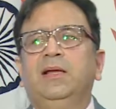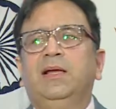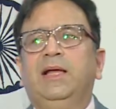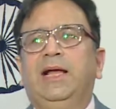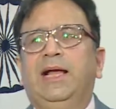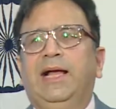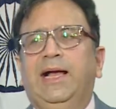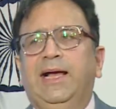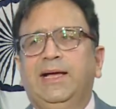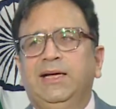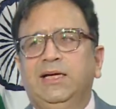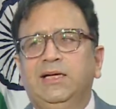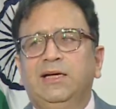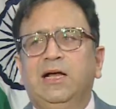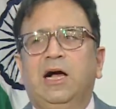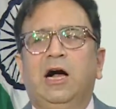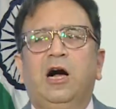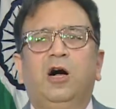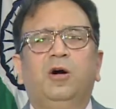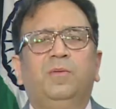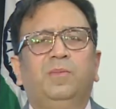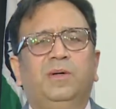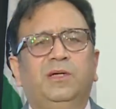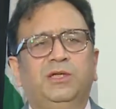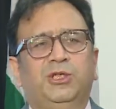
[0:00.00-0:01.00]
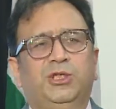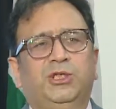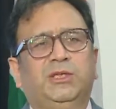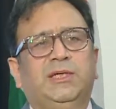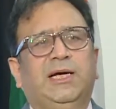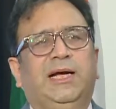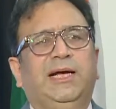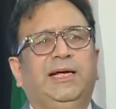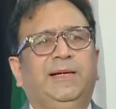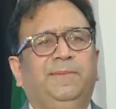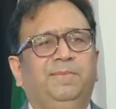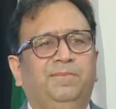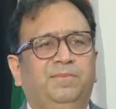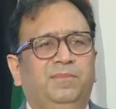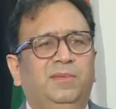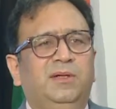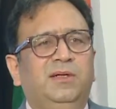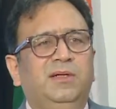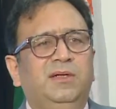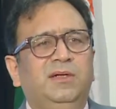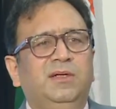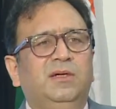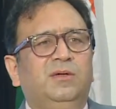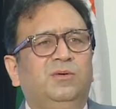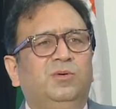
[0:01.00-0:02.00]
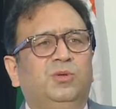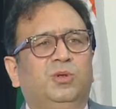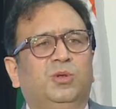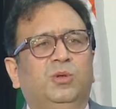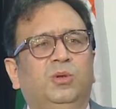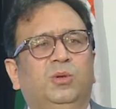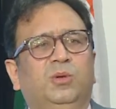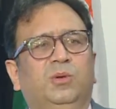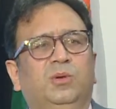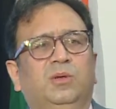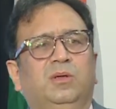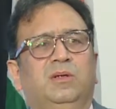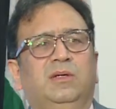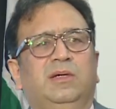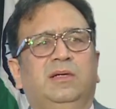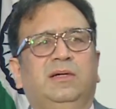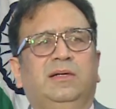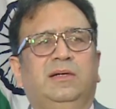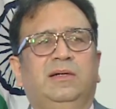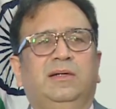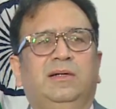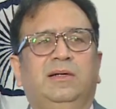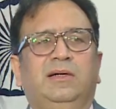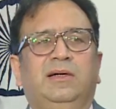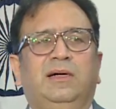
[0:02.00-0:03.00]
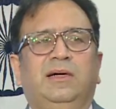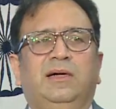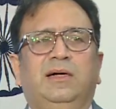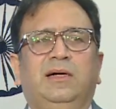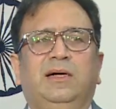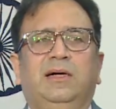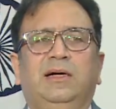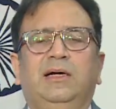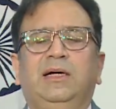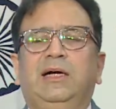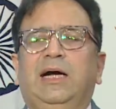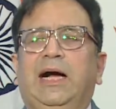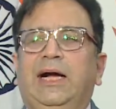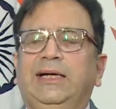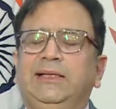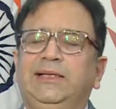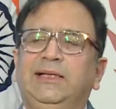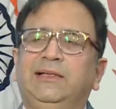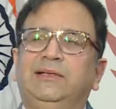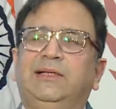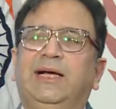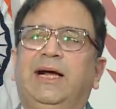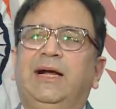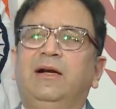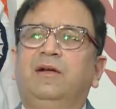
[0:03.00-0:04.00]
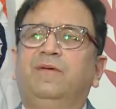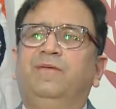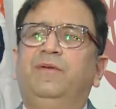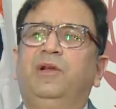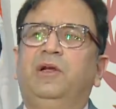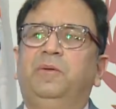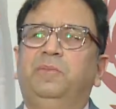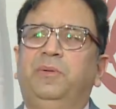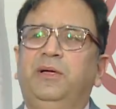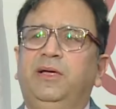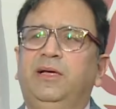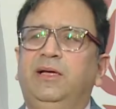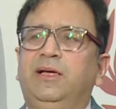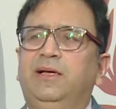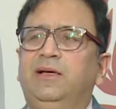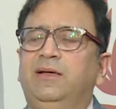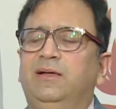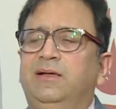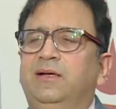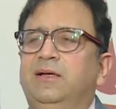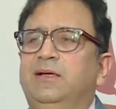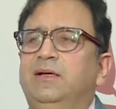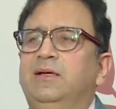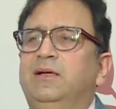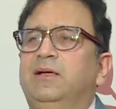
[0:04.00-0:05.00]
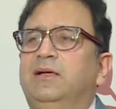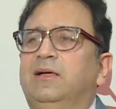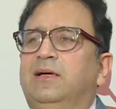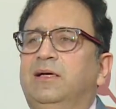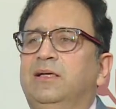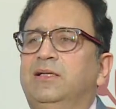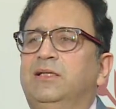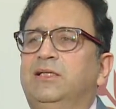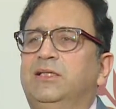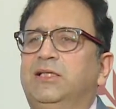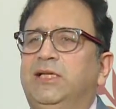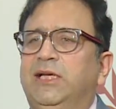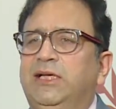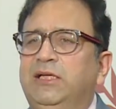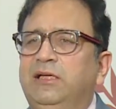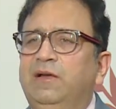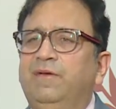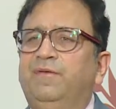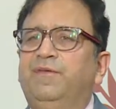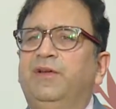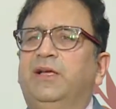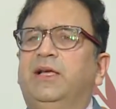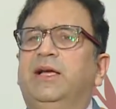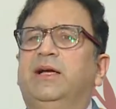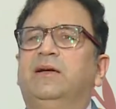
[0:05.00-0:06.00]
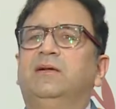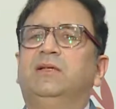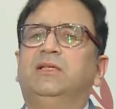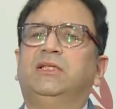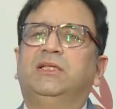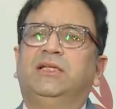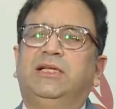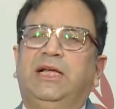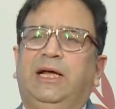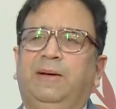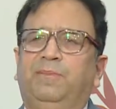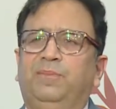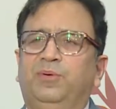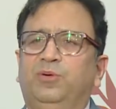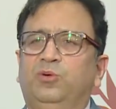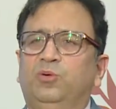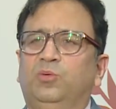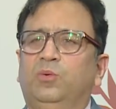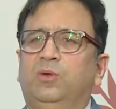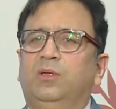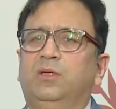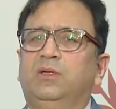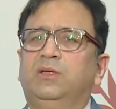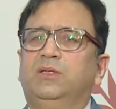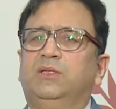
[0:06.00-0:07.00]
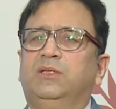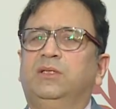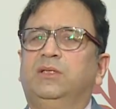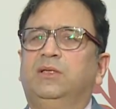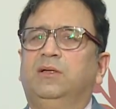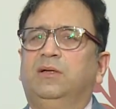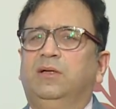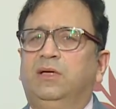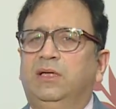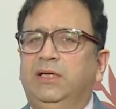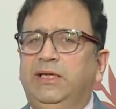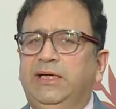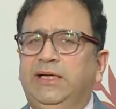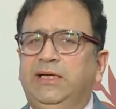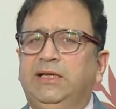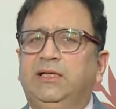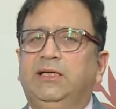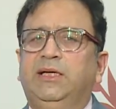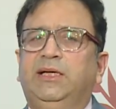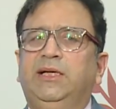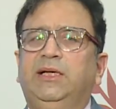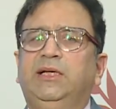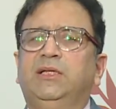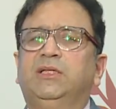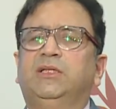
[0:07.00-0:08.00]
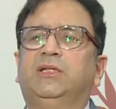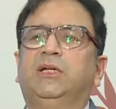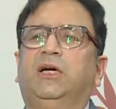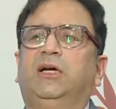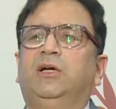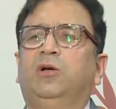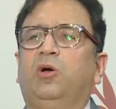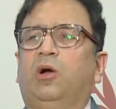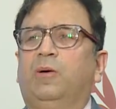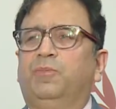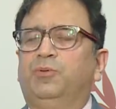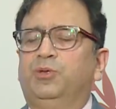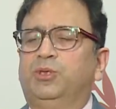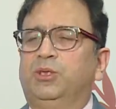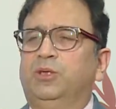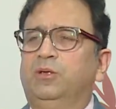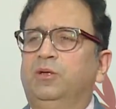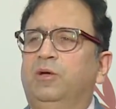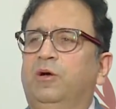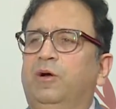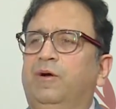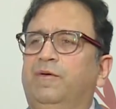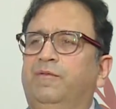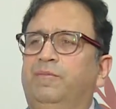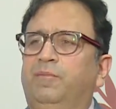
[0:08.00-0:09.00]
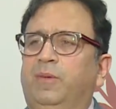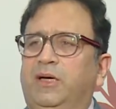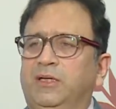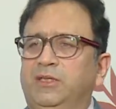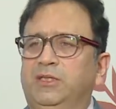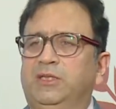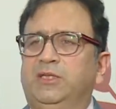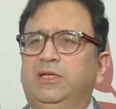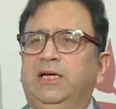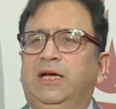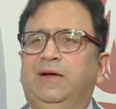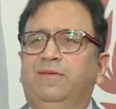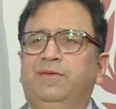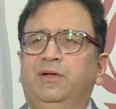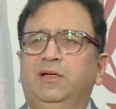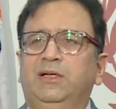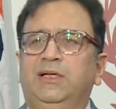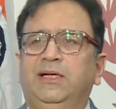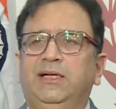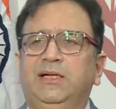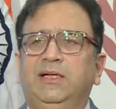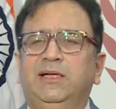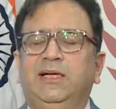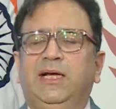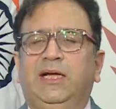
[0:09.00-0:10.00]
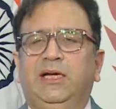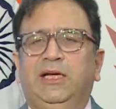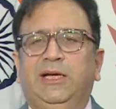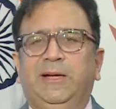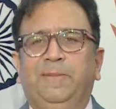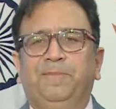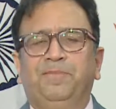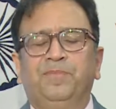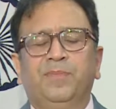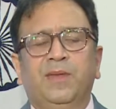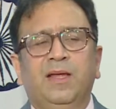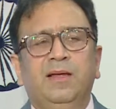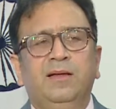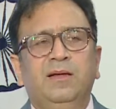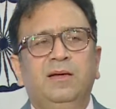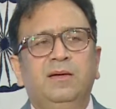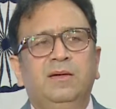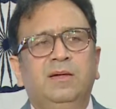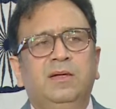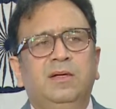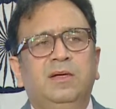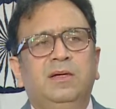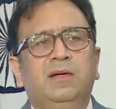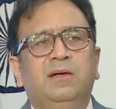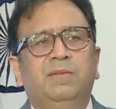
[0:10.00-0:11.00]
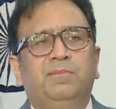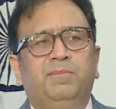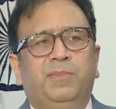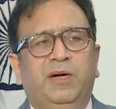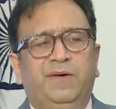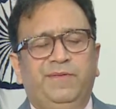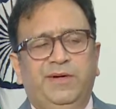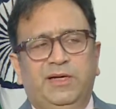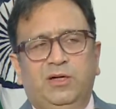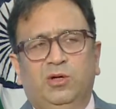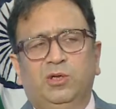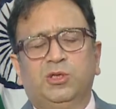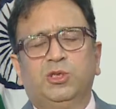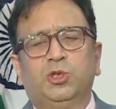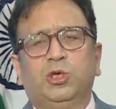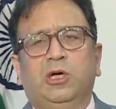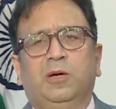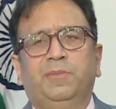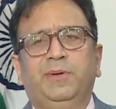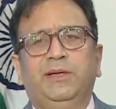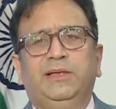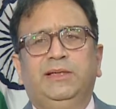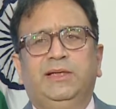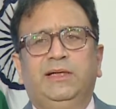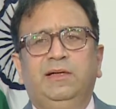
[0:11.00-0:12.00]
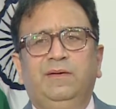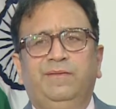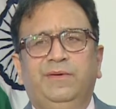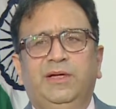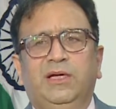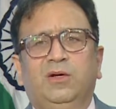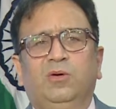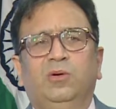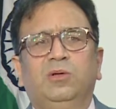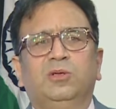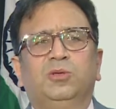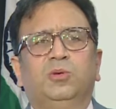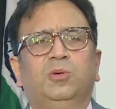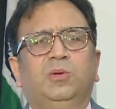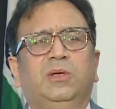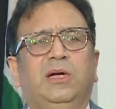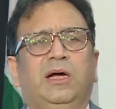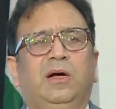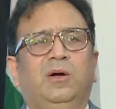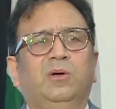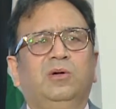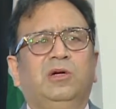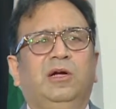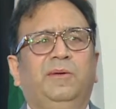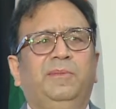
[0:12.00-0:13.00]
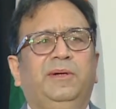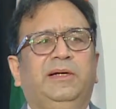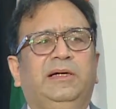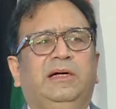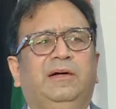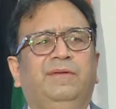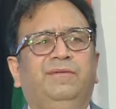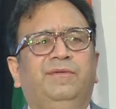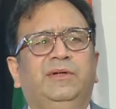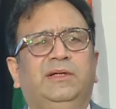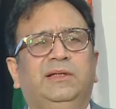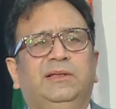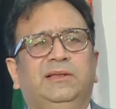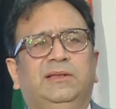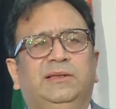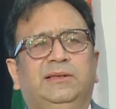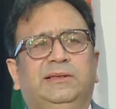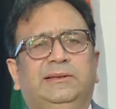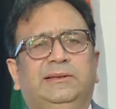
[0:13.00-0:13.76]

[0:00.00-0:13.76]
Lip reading: and in how much time. So I think that will be a significant step towards increased adoption of bus travel in Delhi. But we are not stopping there. We are also now coming up with